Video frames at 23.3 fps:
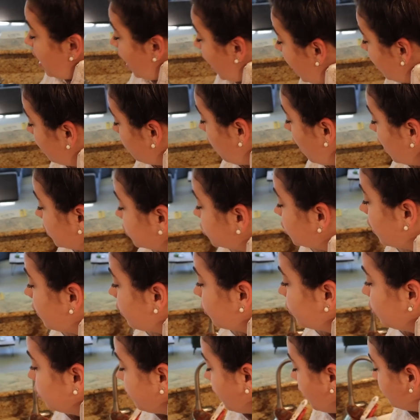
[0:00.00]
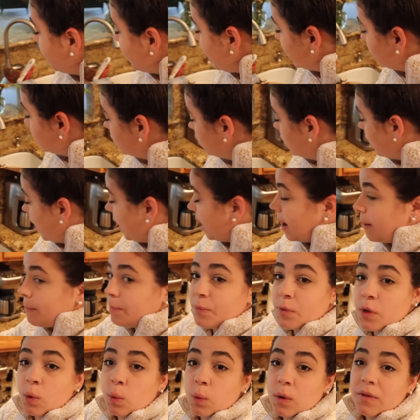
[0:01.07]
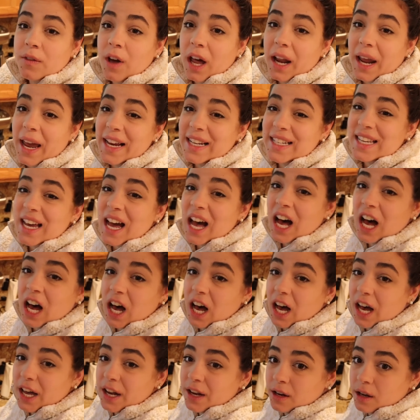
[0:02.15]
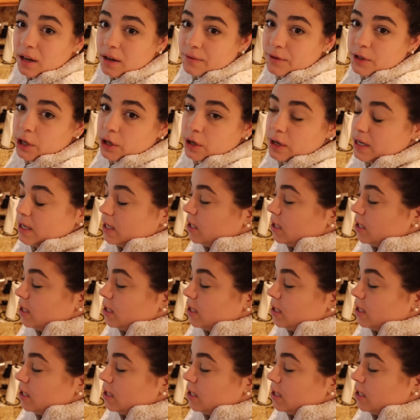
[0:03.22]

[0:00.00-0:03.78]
I washed all the rhubarb yesterday. We've got a ton of dirty